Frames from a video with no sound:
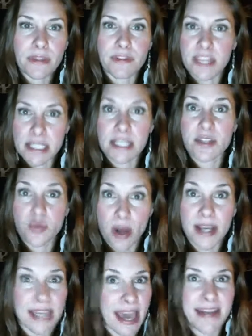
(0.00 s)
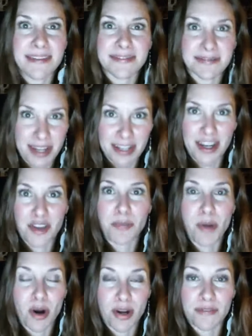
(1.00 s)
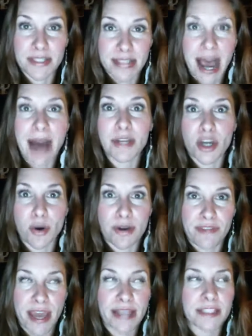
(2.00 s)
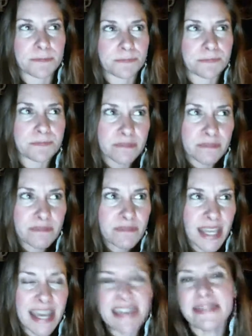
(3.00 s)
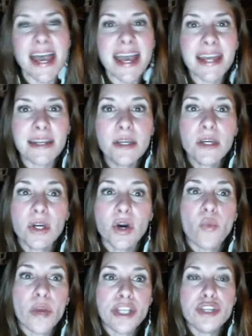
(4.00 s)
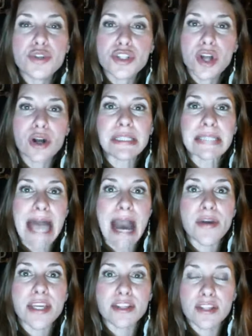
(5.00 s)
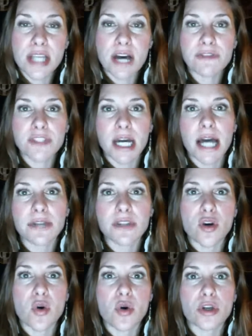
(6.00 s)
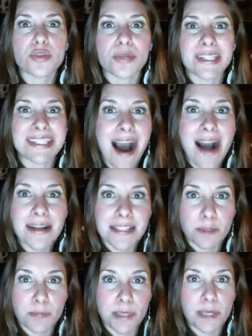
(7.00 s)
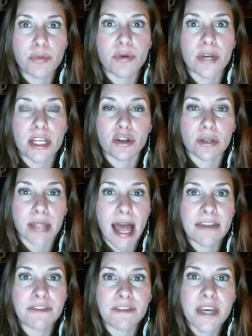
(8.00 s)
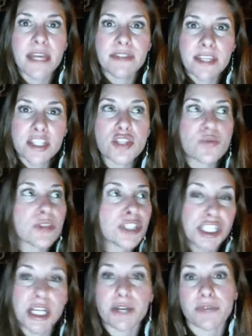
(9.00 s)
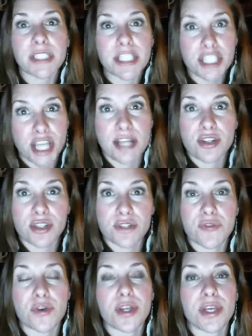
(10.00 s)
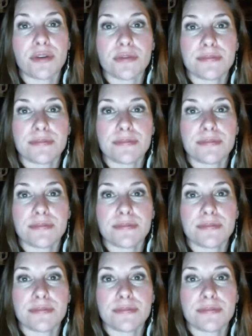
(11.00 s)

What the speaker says: this is, again, another part of the domino effect. And then when you start allowing yourself to cut the cords with toxic people in your life, this is where shit really changes for you.